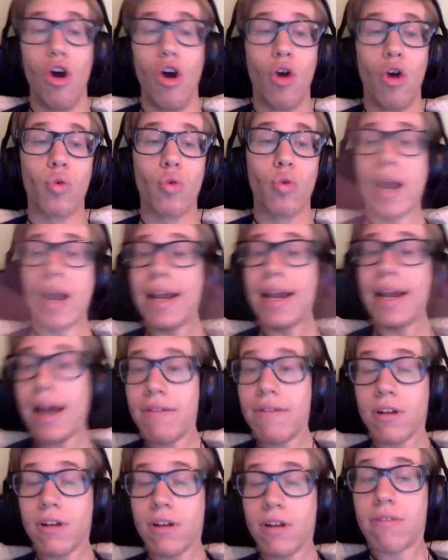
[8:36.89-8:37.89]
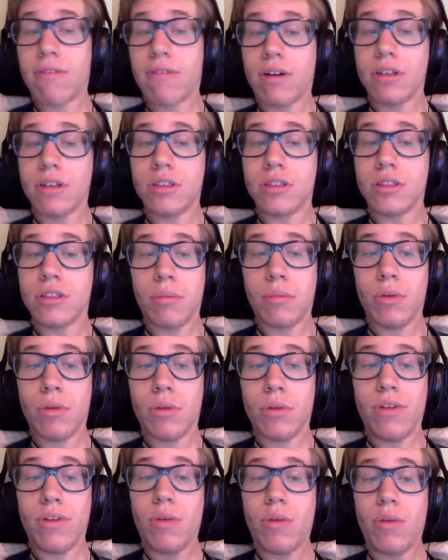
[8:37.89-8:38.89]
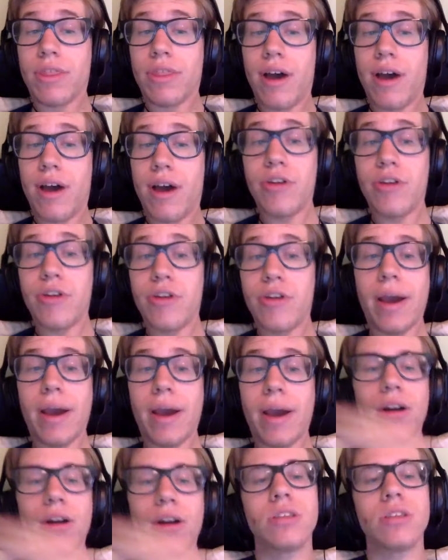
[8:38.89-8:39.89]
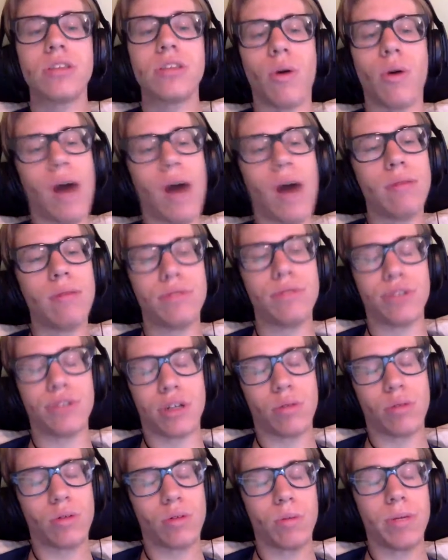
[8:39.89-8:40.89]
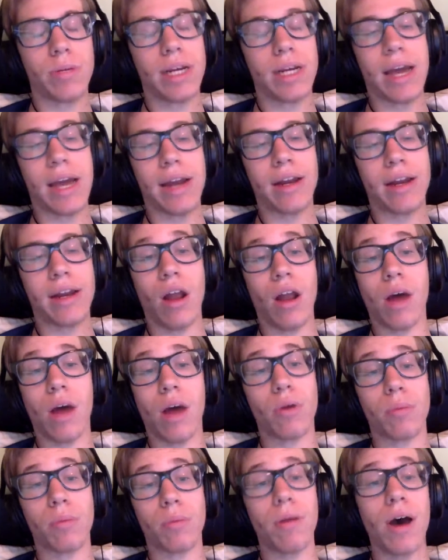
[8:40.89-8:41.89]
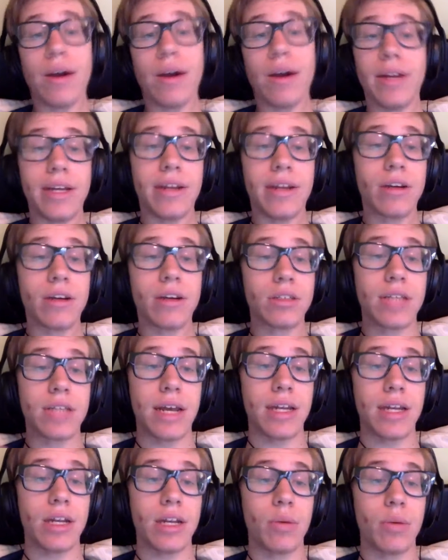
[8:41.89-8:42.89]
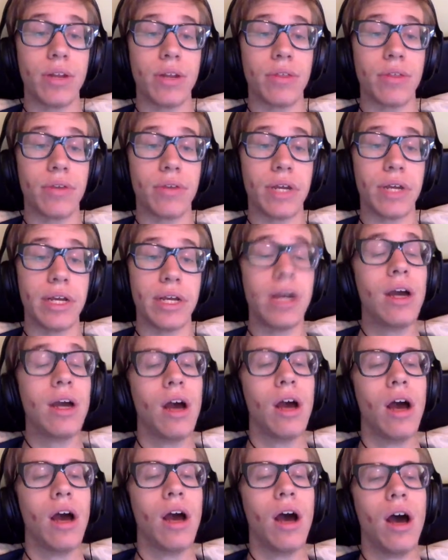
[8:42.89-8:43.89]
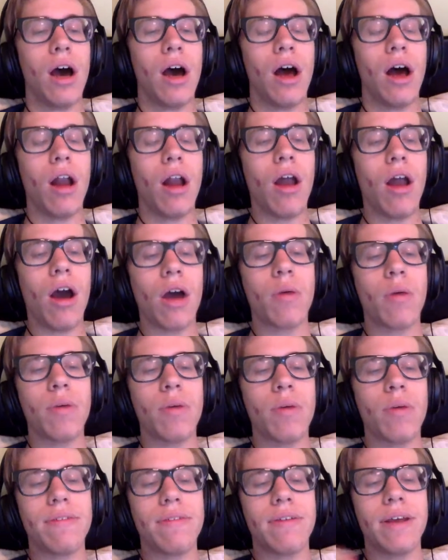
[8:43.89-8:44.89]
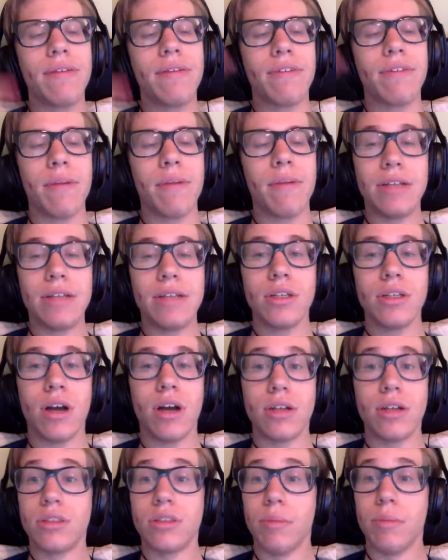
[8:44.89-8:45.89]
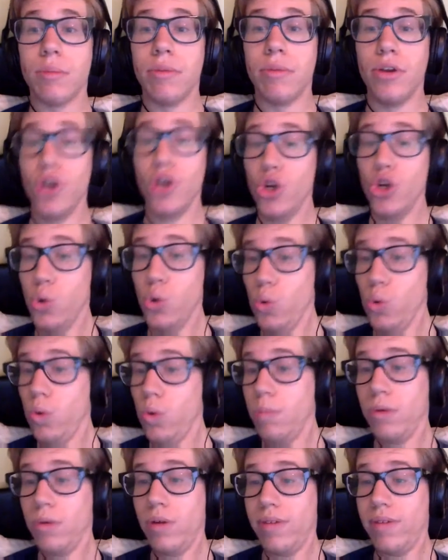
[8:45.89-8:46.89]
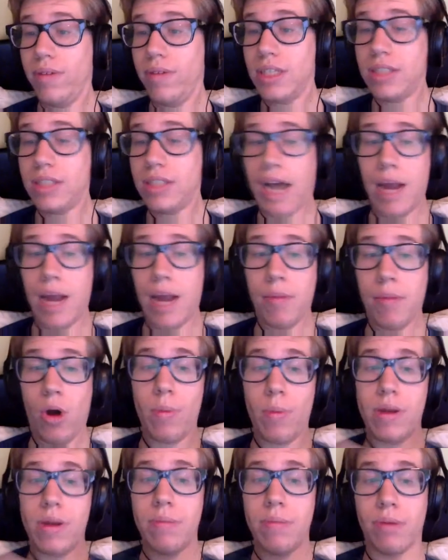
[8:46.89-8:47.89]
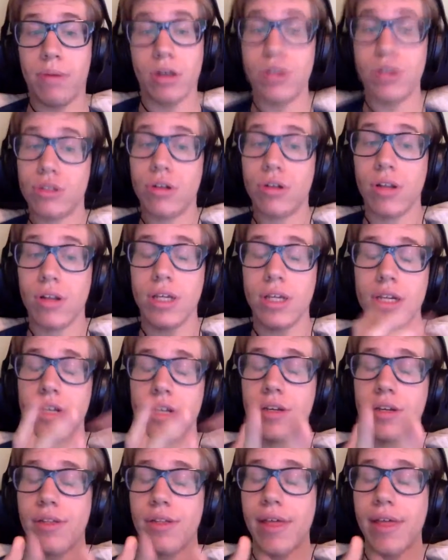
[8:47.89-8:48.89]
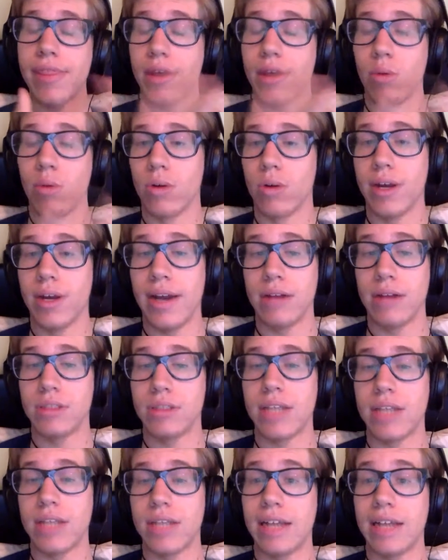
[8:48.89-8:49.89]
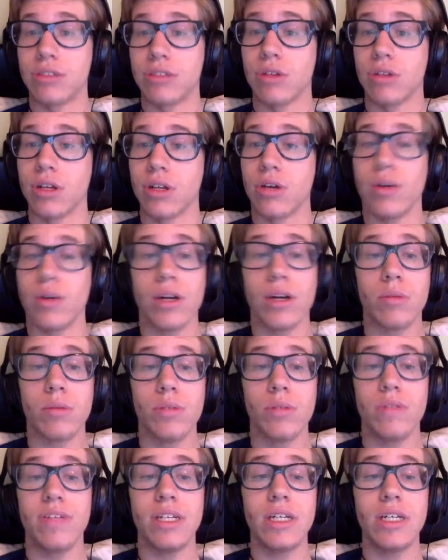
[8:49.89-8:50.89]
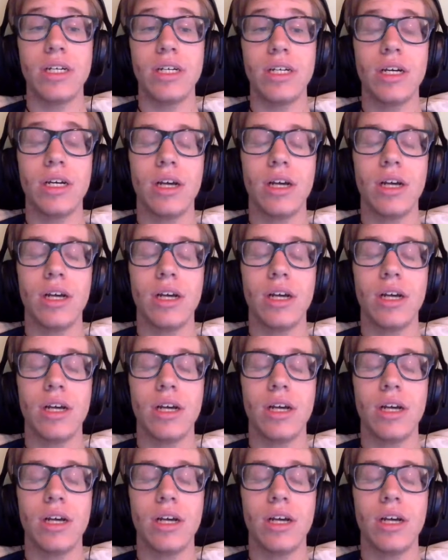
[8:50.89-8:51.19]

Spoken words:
right after the first movie with the Underminer. So I'm sure we'll be getting a lot more plot details at D23, along with information on some new movies. I'm hoping personally that they will announce a Hansel and Gretel movie,